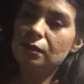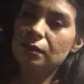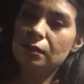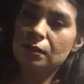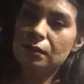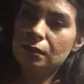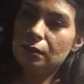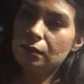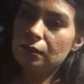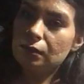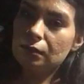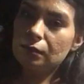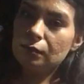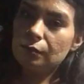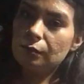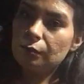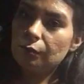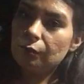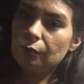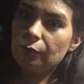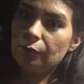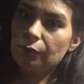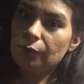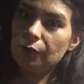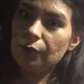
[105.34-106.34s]
just
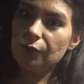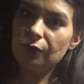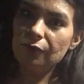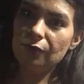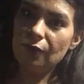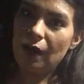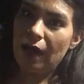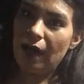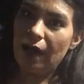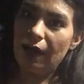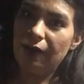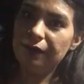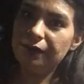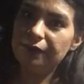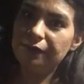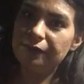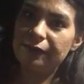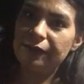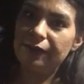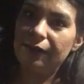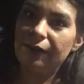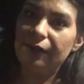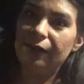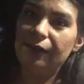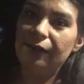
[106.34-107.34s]
move out of
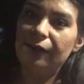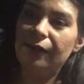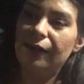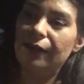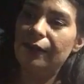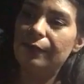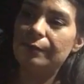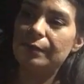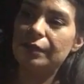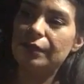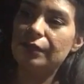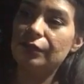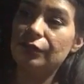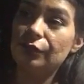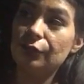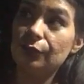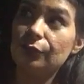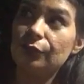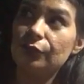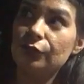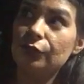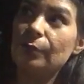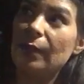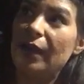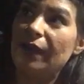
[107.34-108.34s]
there. I mean, you
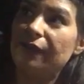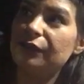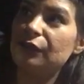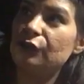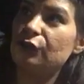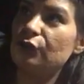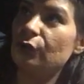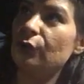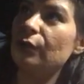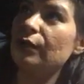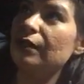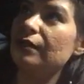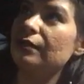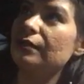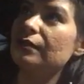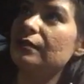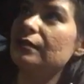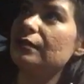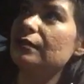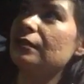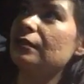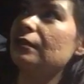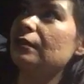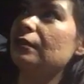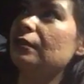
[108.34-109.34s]
do have a
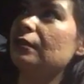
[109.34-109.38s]
choice.